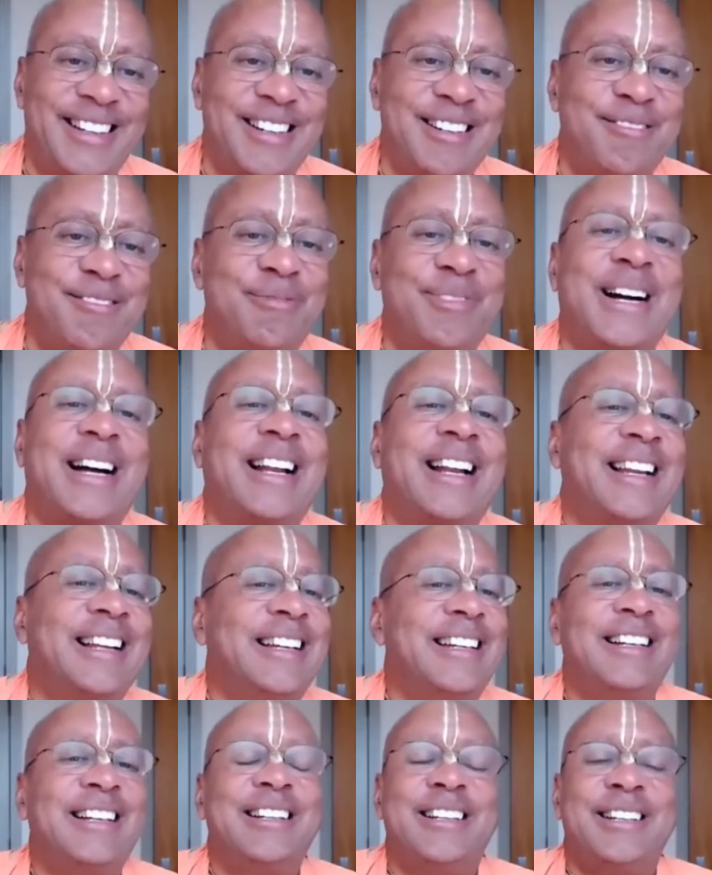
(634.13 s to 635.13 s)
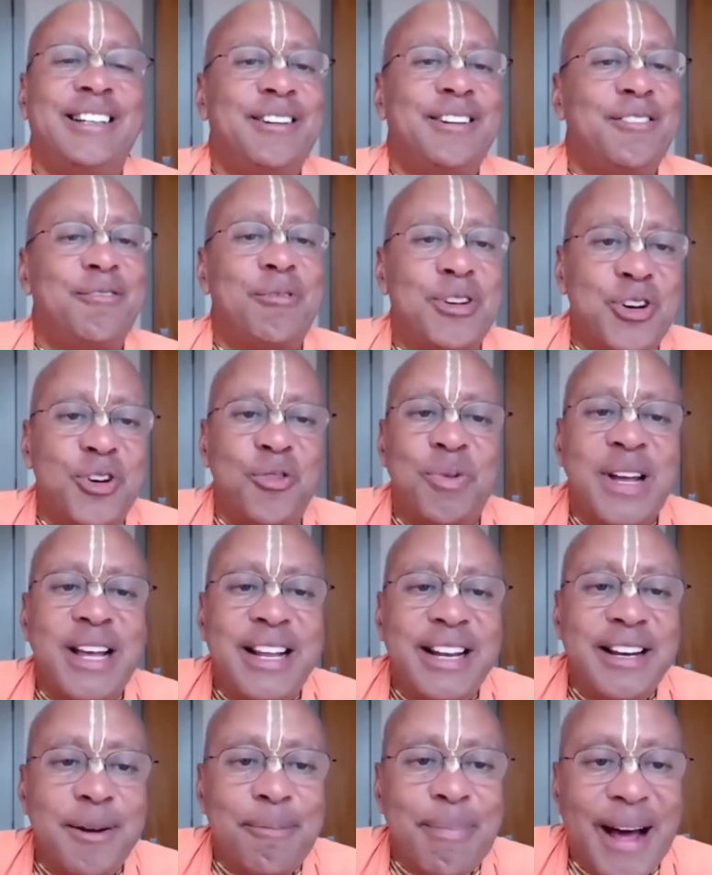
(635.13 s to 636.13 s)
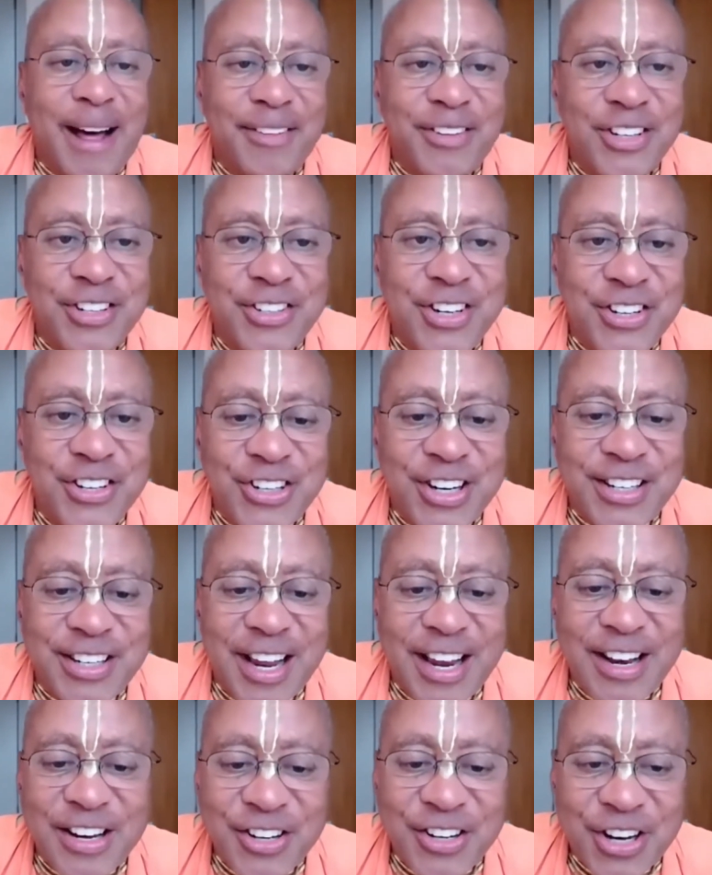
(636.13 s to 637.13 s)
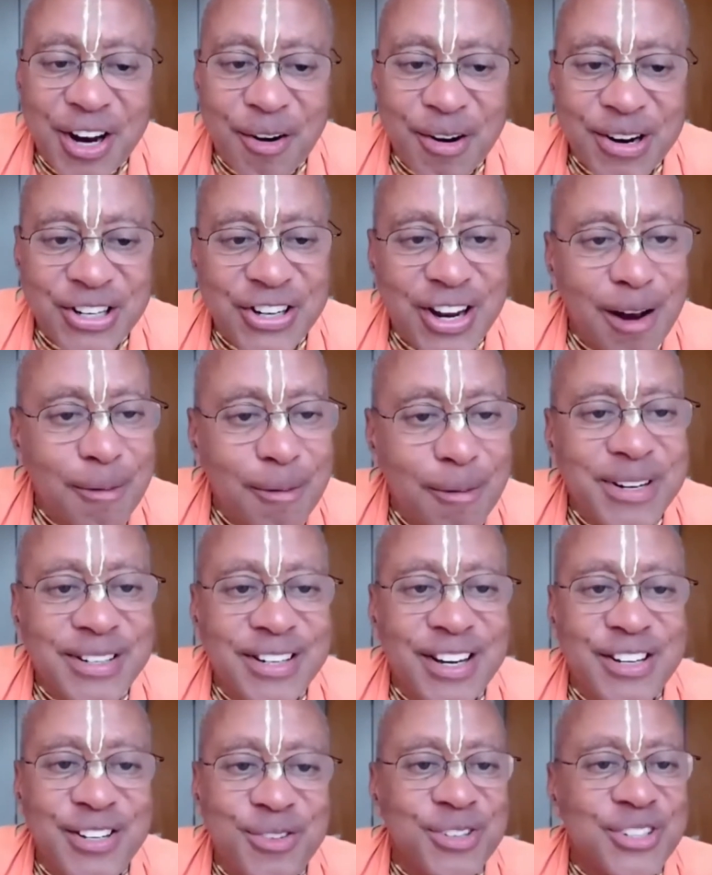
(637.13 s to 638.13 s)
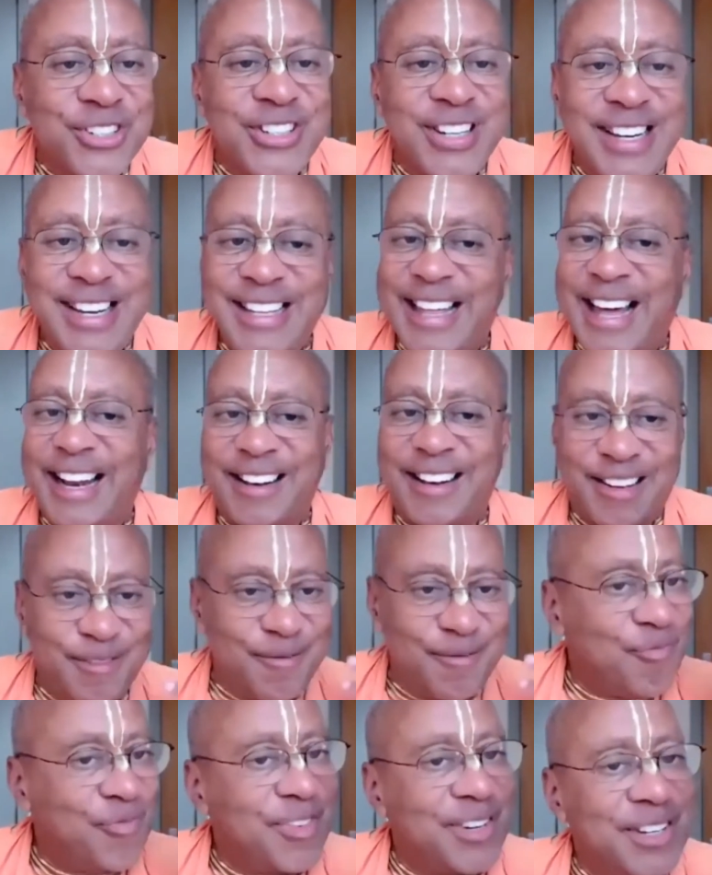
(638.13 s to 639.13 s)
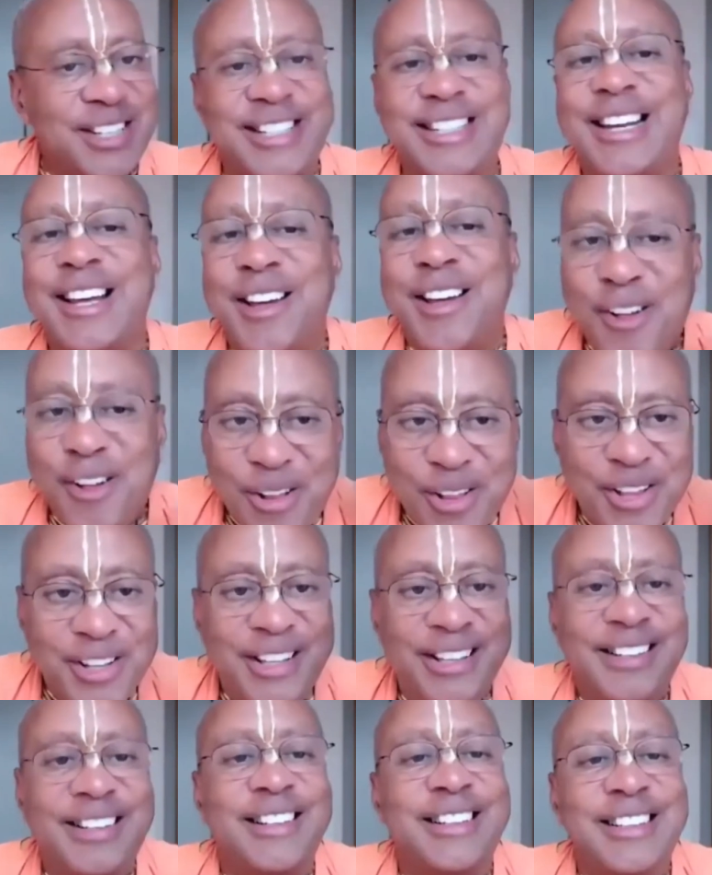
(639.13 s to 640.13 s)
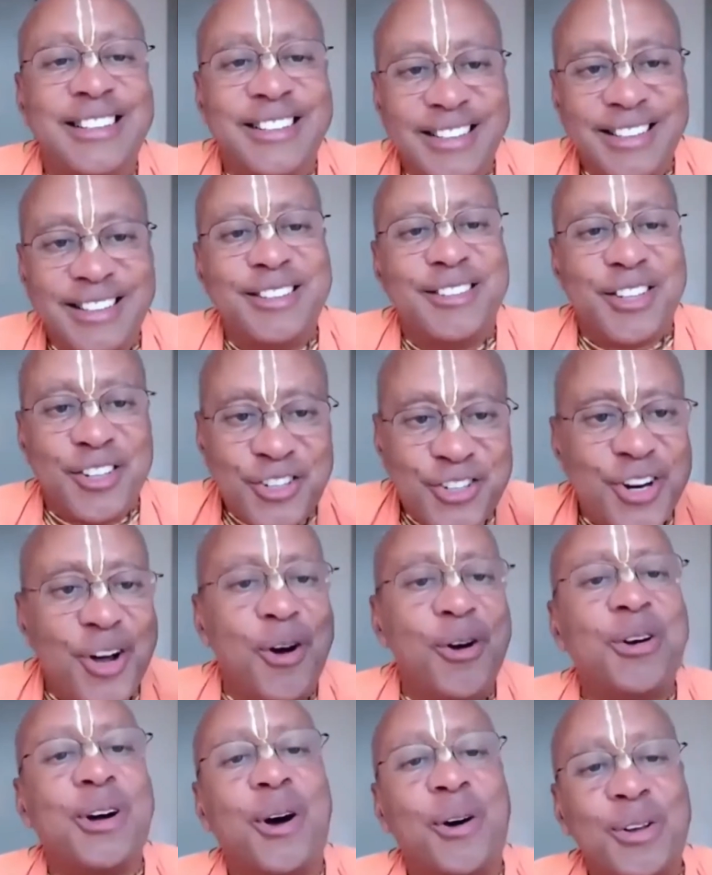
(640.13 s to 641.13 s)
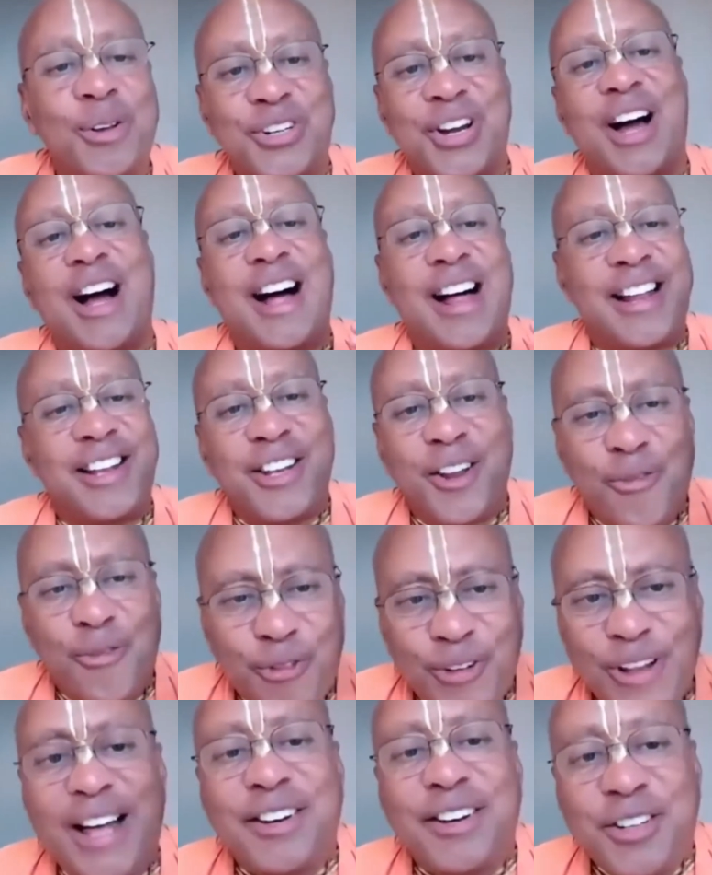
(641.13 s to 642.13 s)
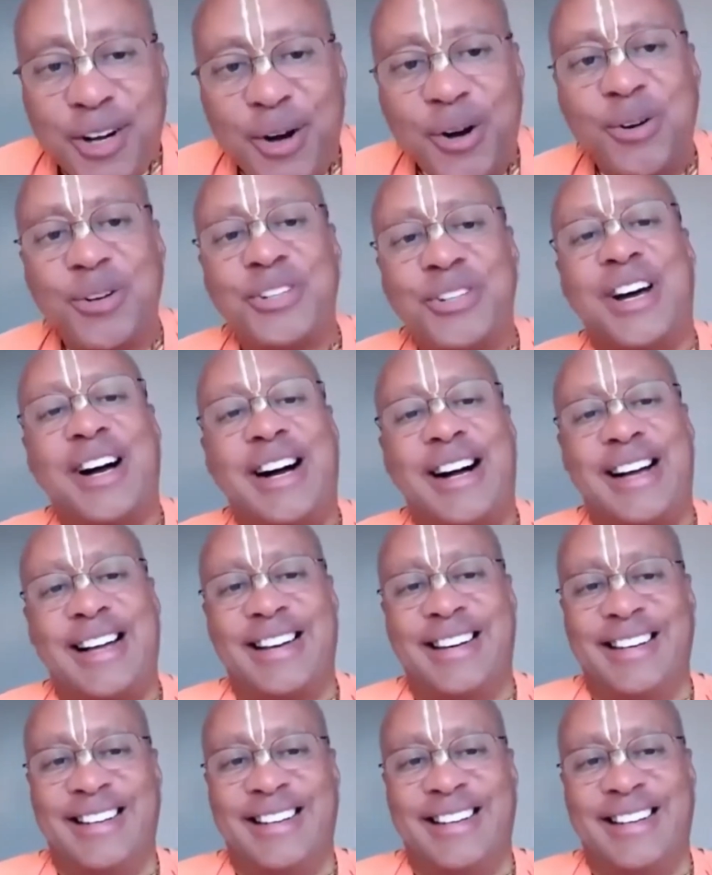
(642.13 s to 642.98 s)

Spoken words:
But when you read about this in Chaitanya Charitamrita, you see that still the show goes on, the flood goes on.